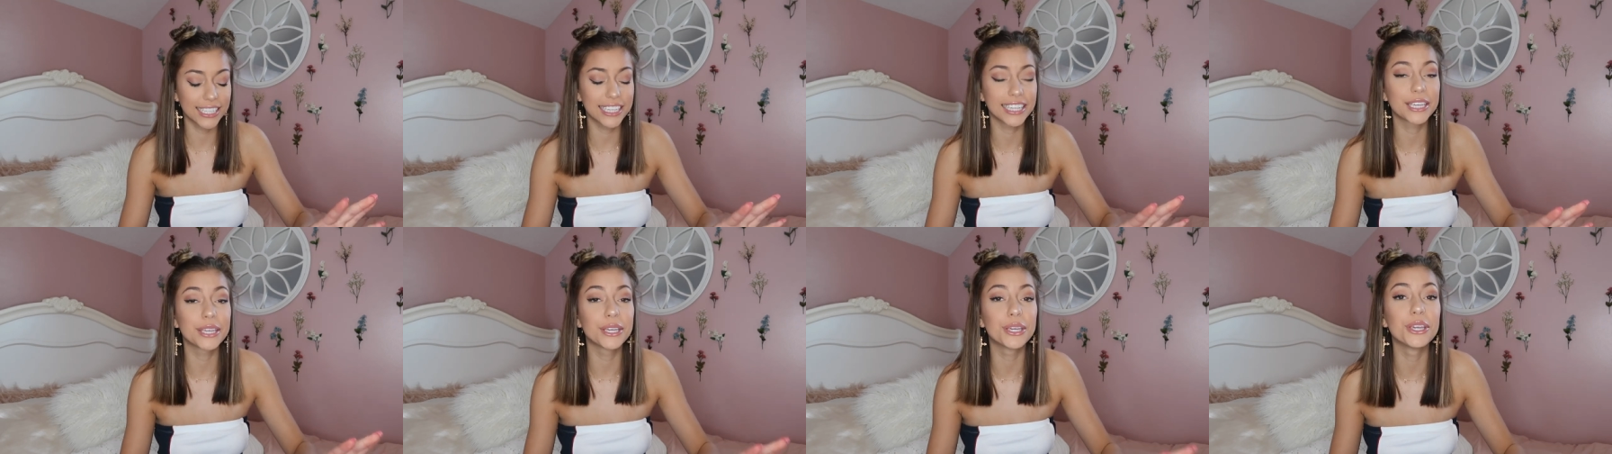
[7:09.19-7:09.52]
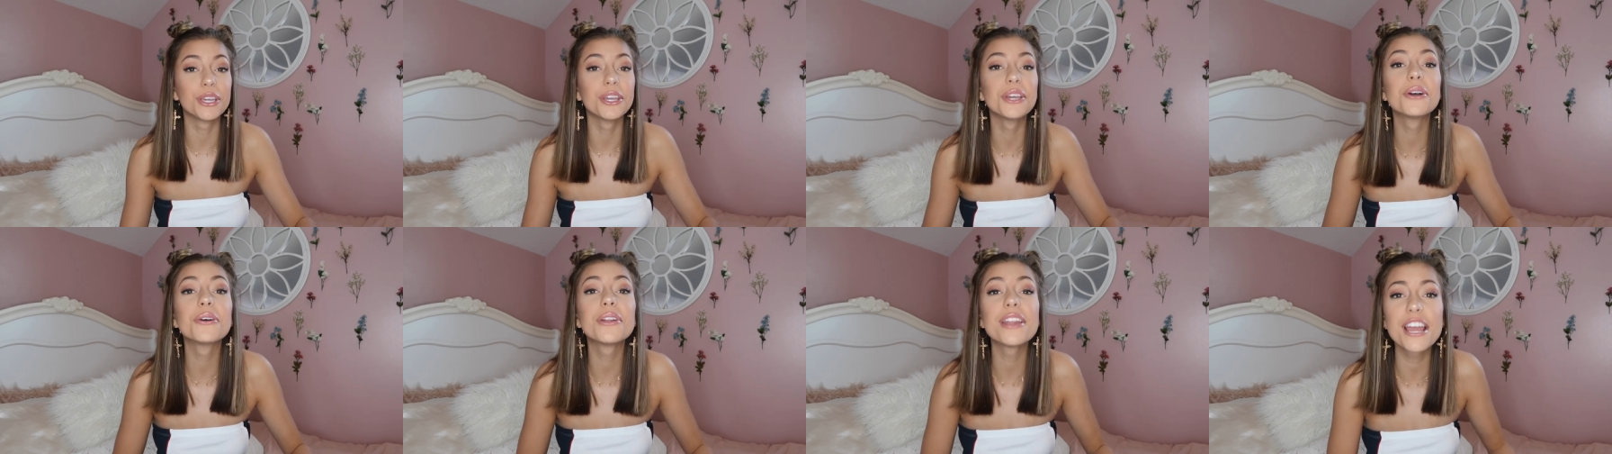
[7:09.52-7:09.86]
the
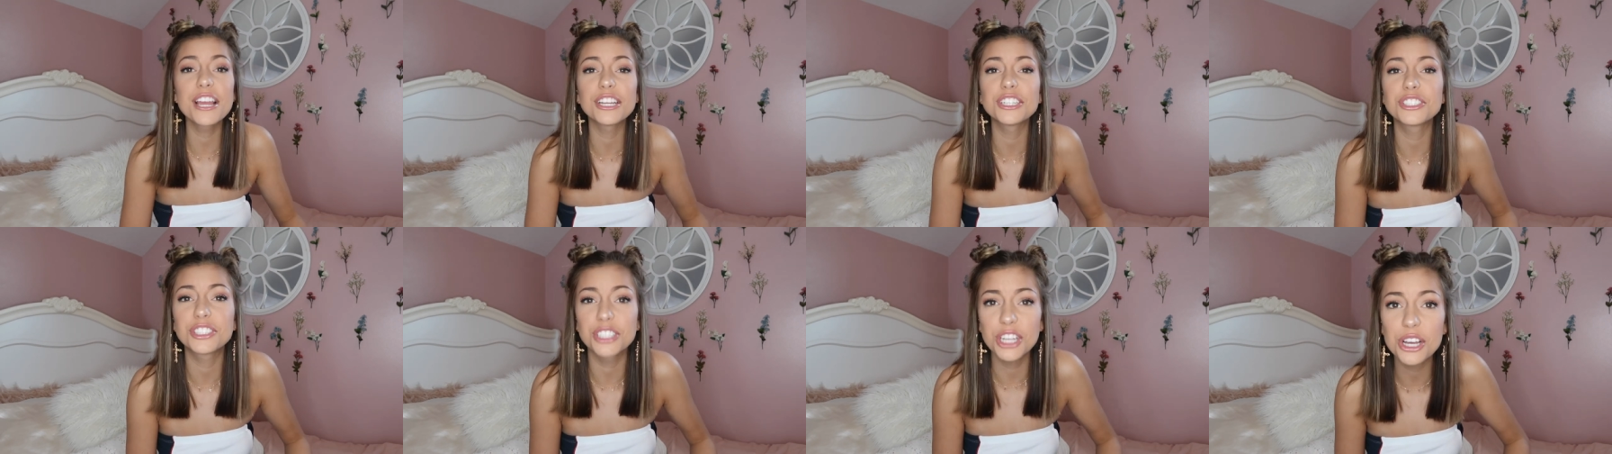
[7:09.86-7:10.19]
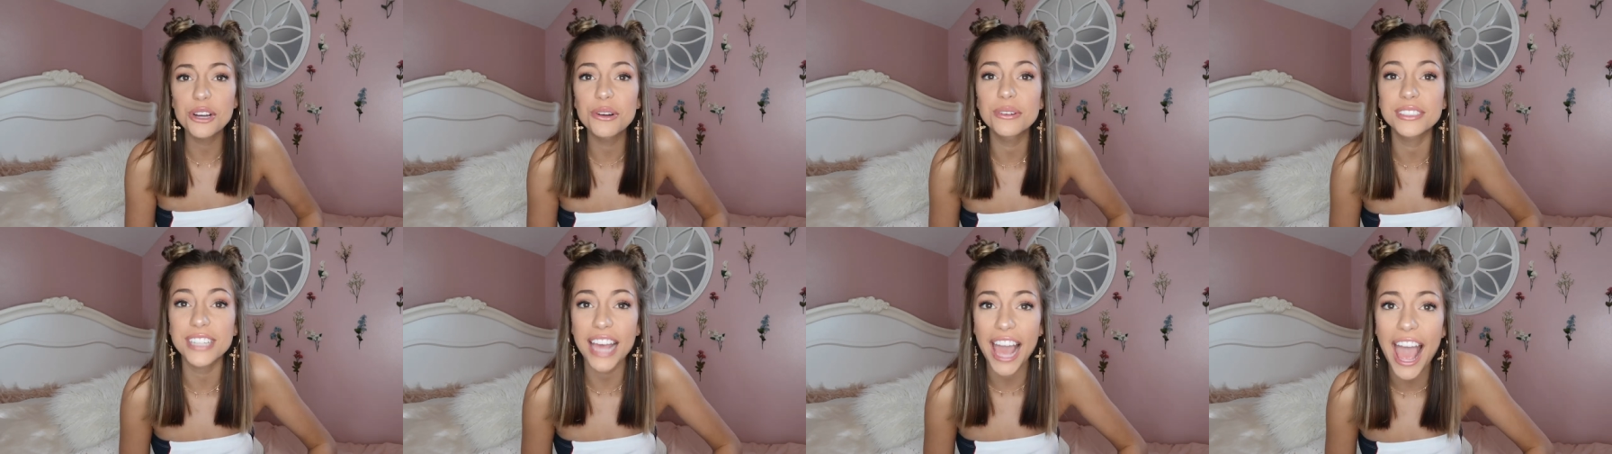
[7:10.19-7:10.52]
cutest
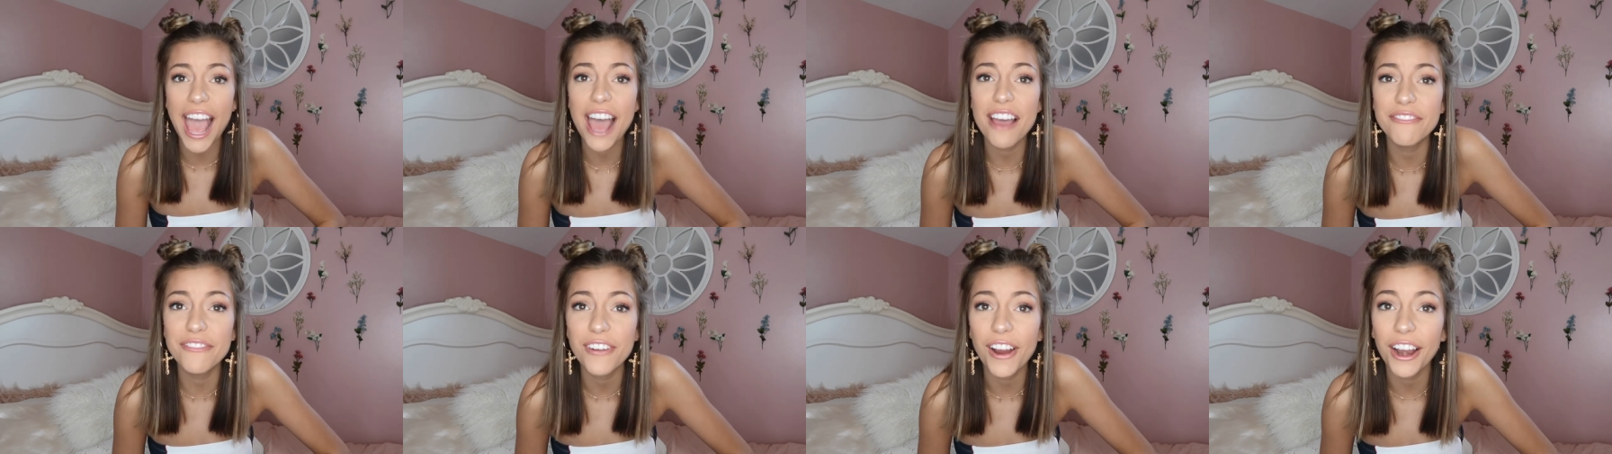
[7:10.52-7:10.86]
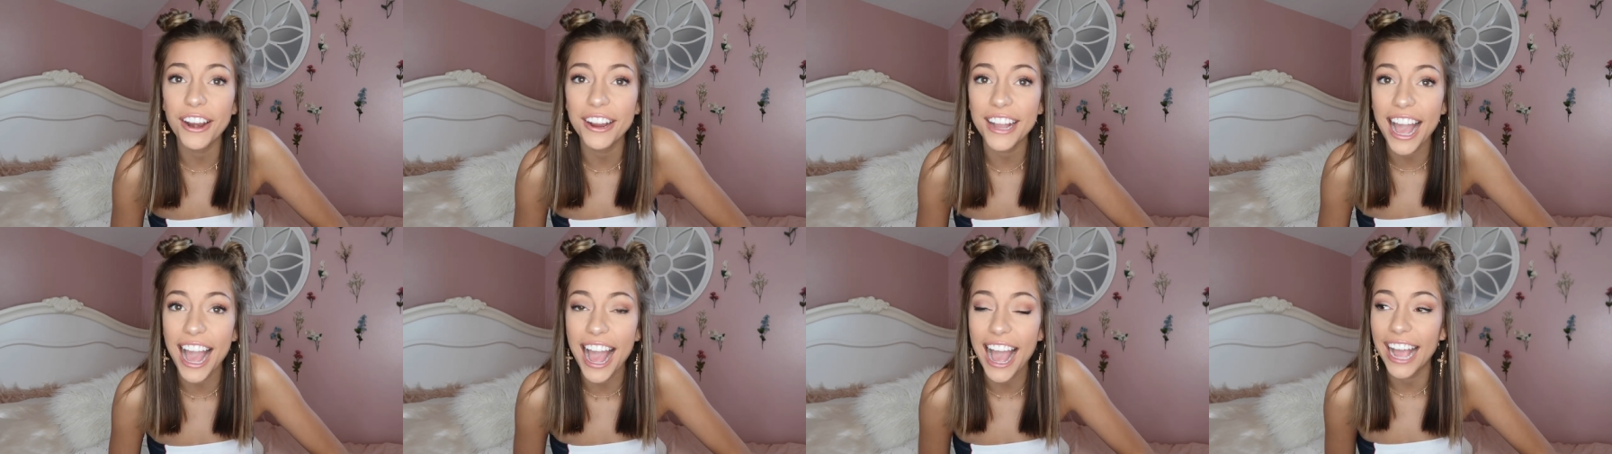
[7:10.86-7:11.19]
shoes
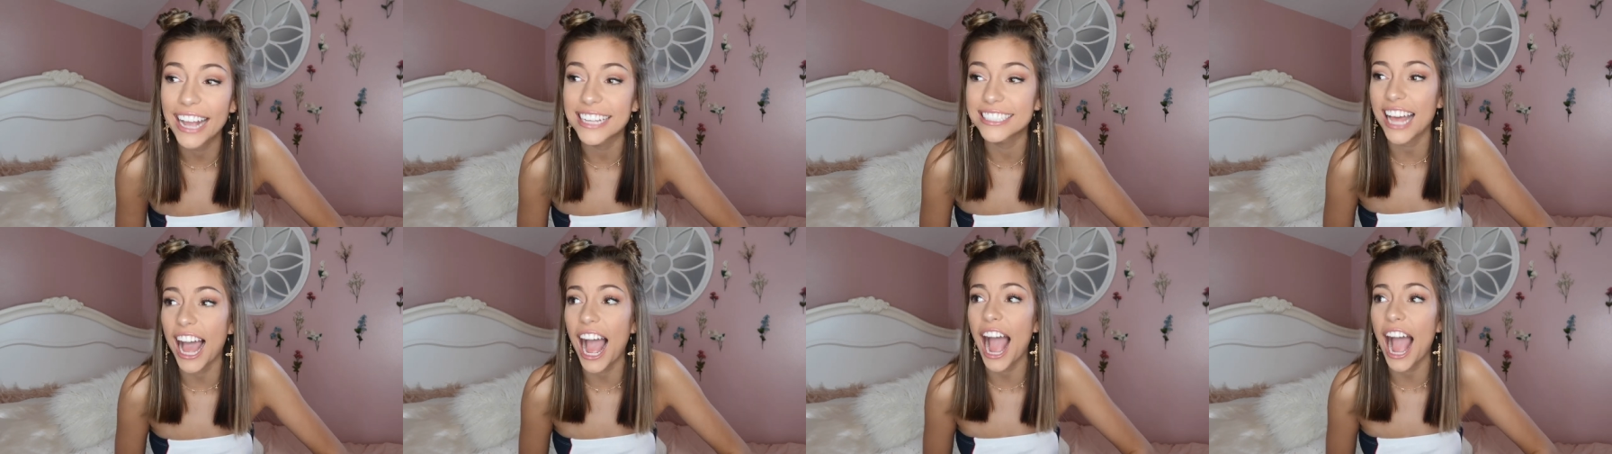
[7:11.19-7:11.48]
ever, guys.